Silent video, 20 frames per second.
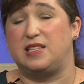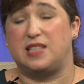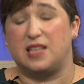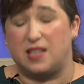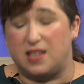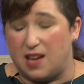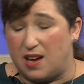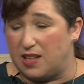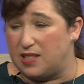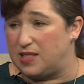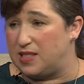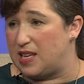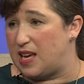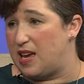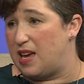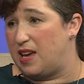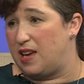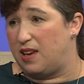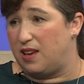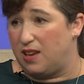did not
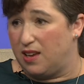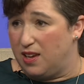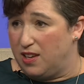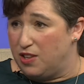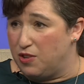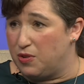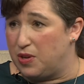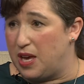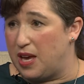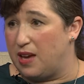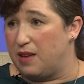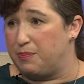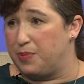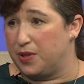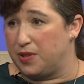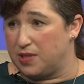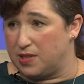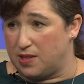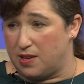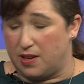say you can't put
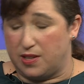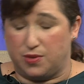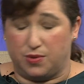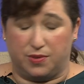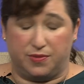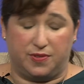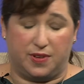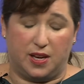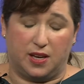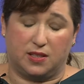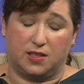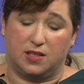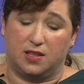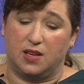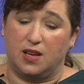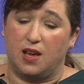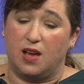this law into effect.